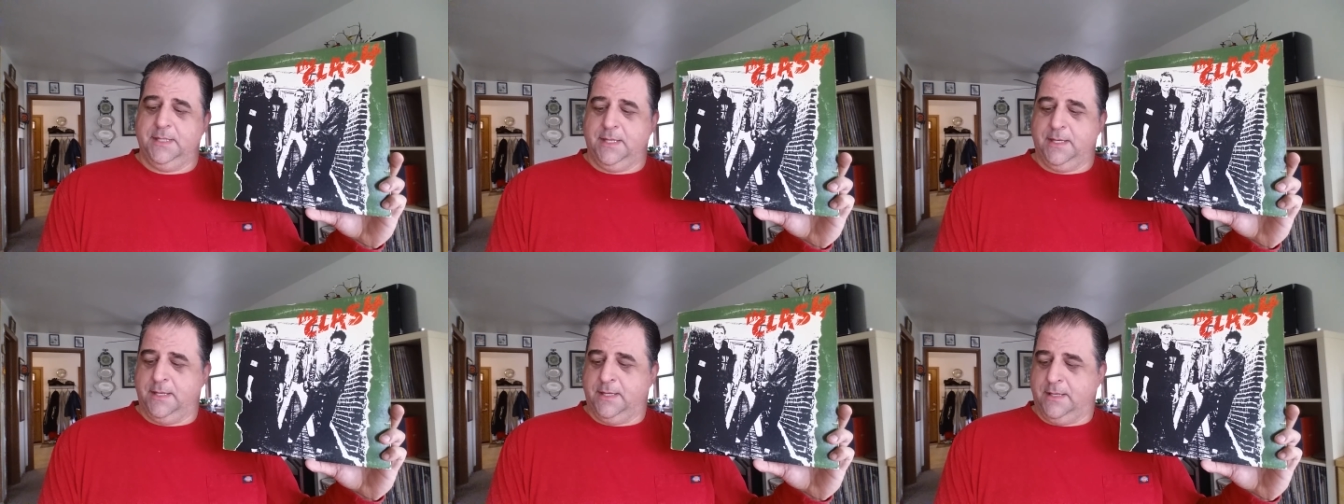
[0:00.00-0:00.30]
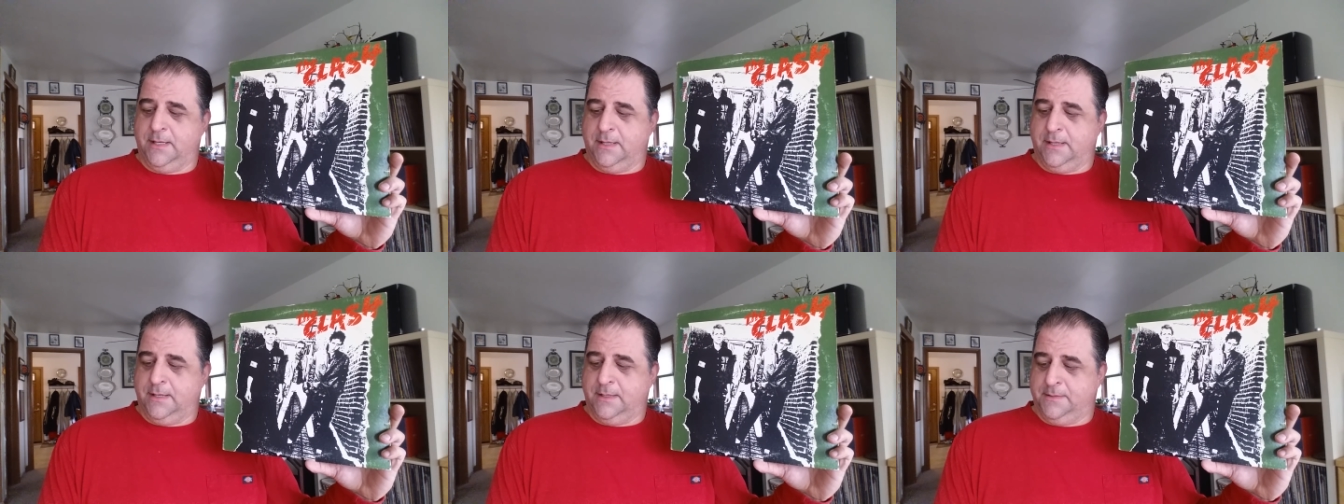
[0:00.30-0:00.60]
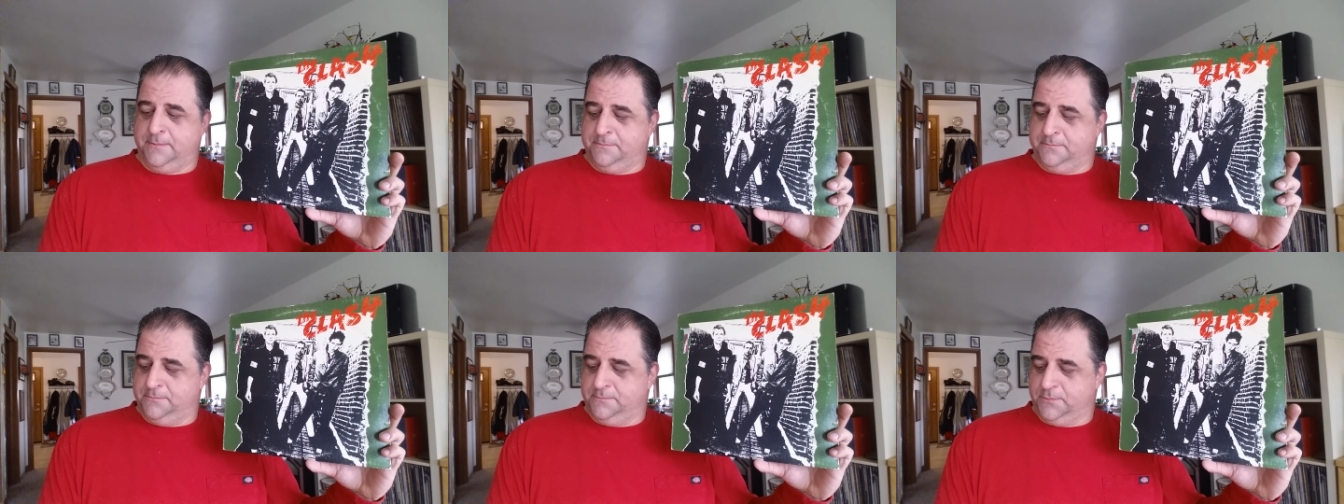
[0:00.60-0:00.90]

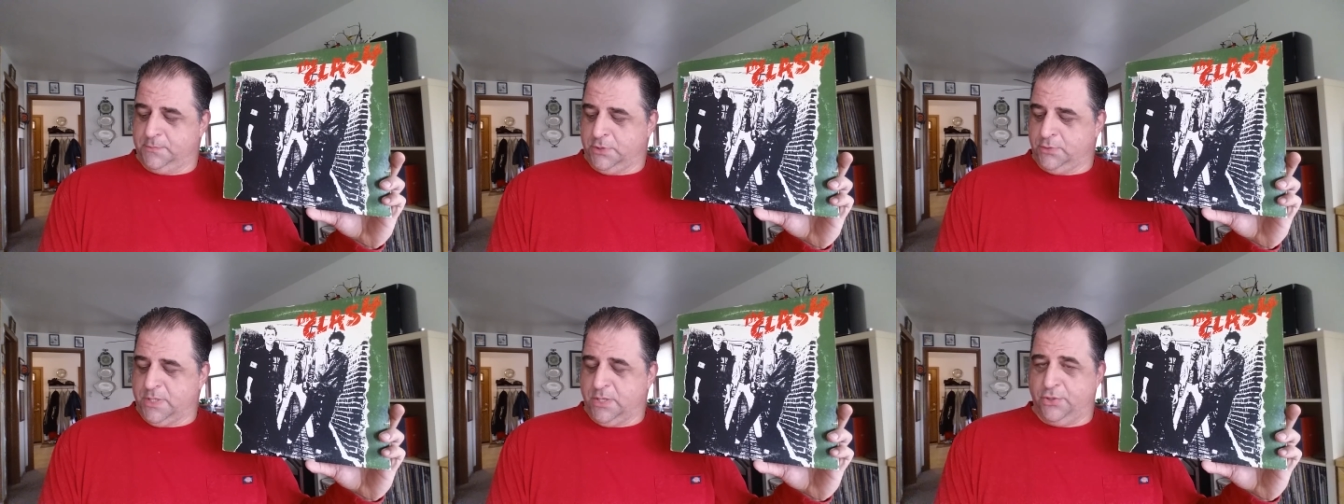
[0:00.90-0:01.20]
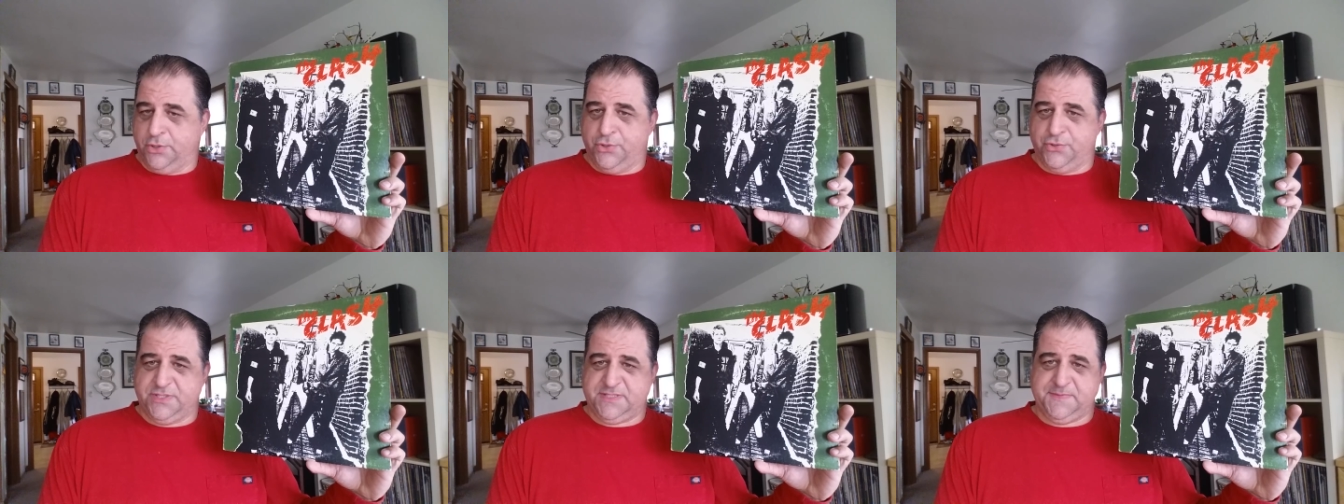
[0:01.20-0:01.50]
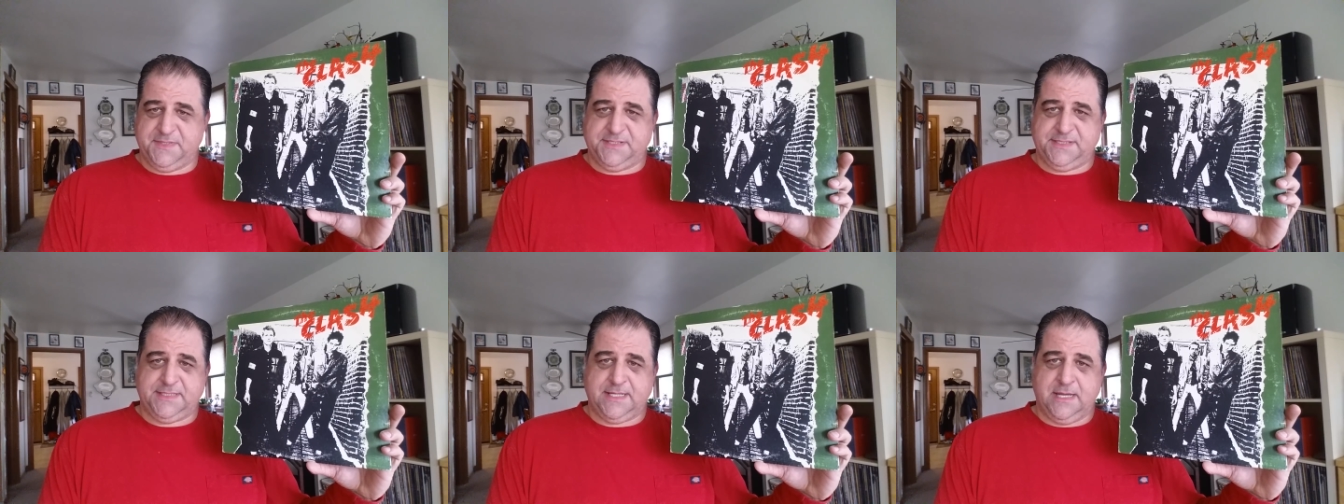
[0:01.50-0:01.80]
um, around
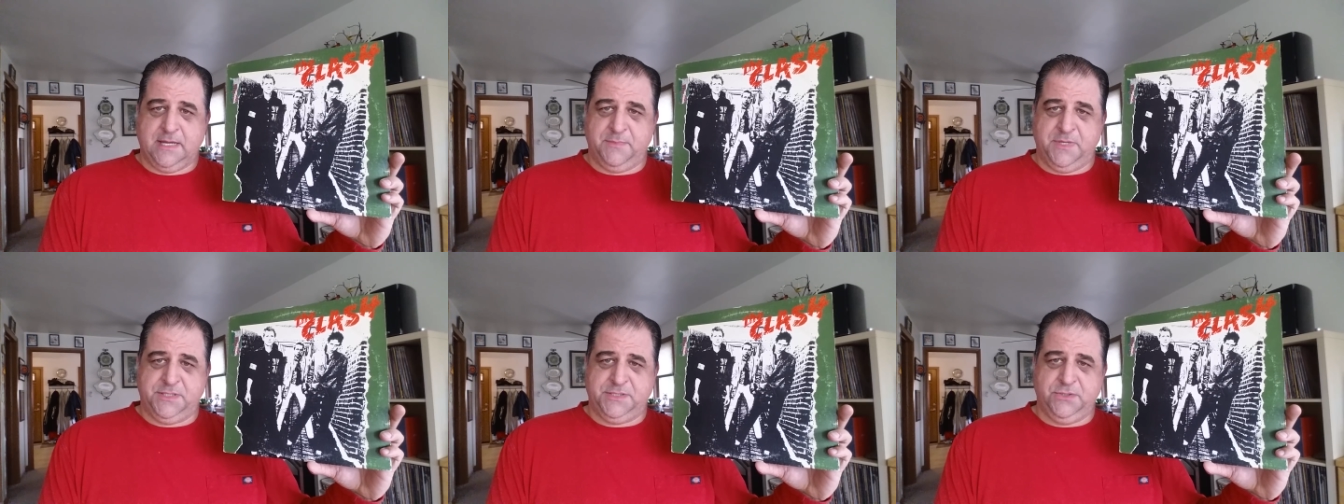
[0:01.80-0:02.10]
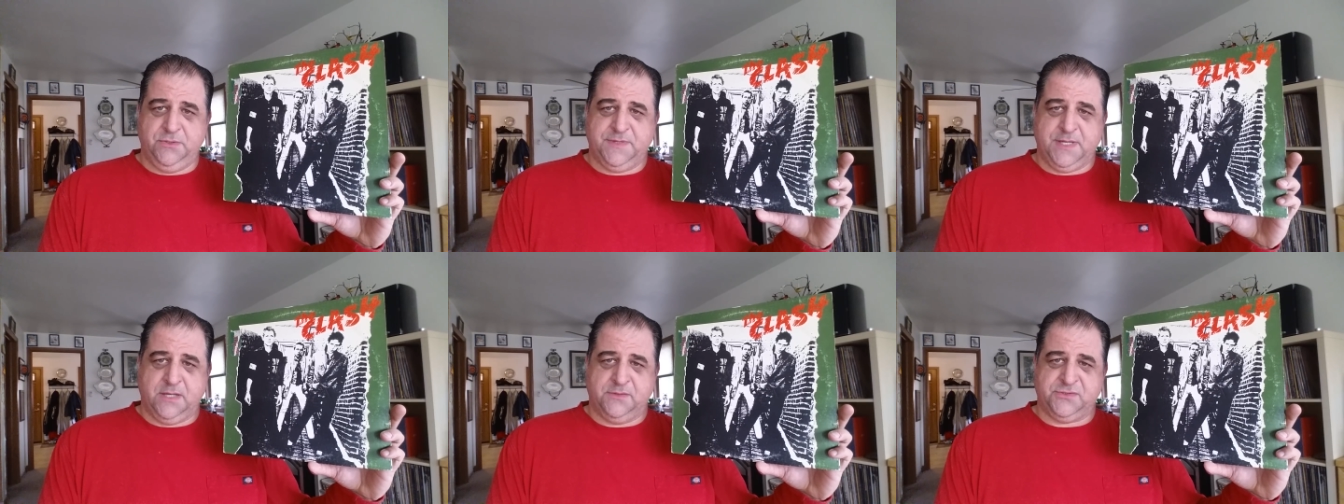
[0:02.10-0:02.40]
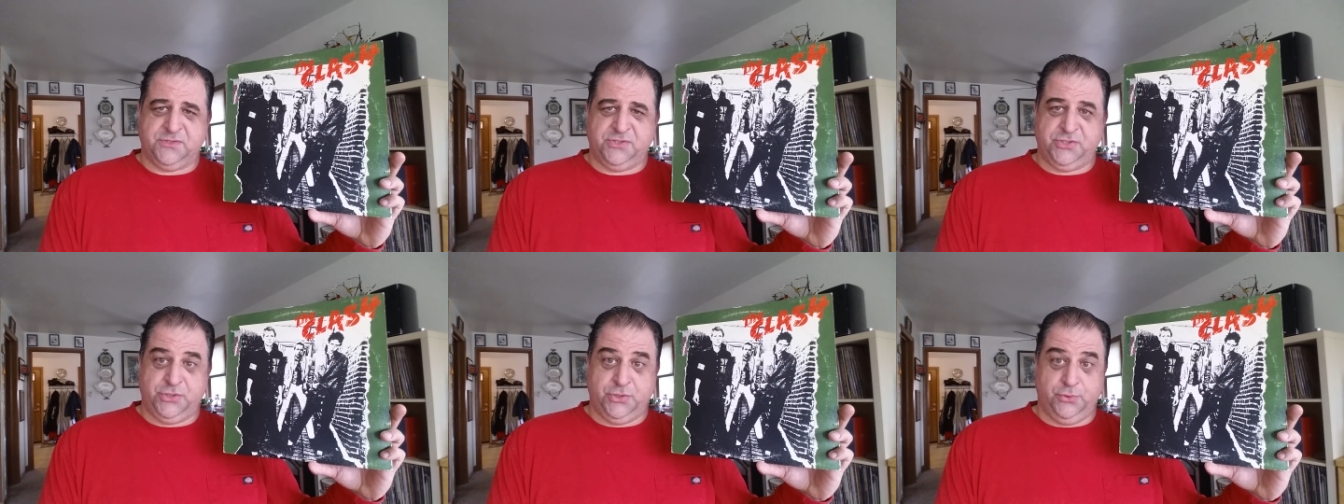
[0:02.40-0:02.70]
Christmas time in
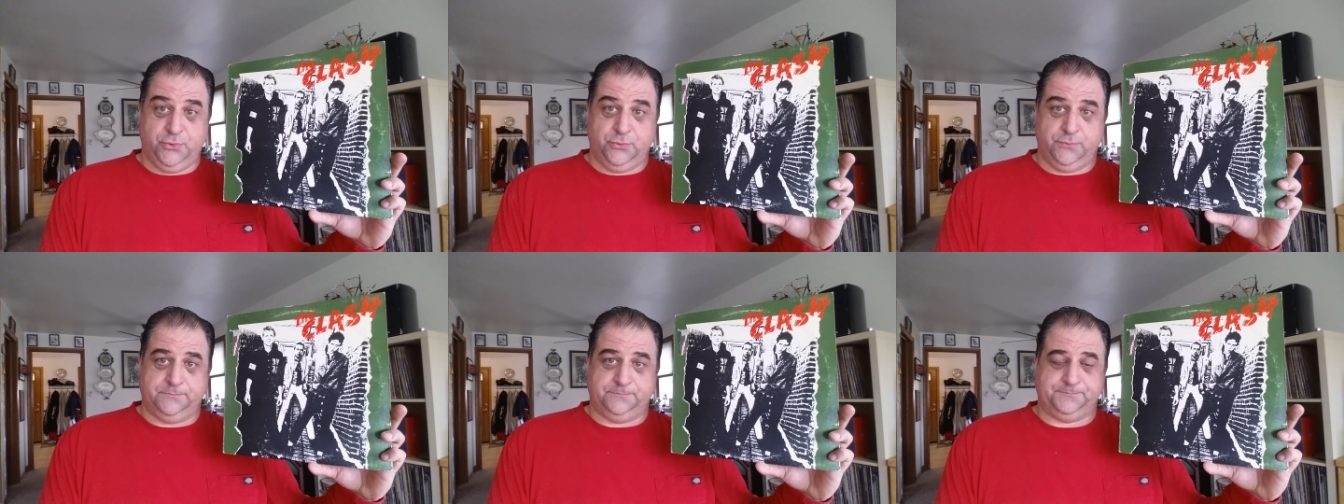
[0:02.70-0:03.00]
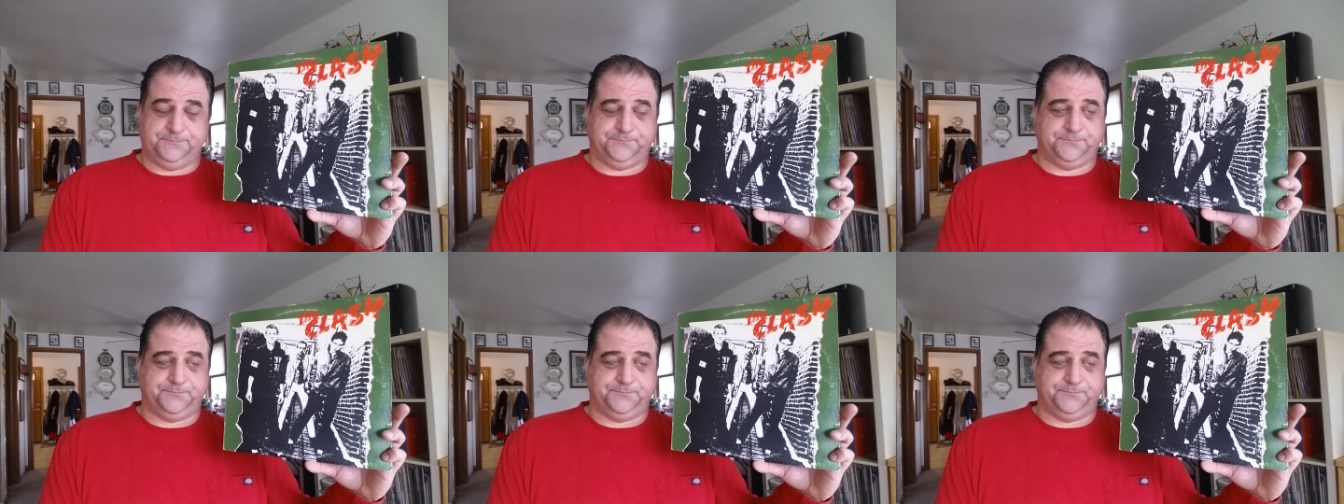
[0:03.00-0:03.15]
2002.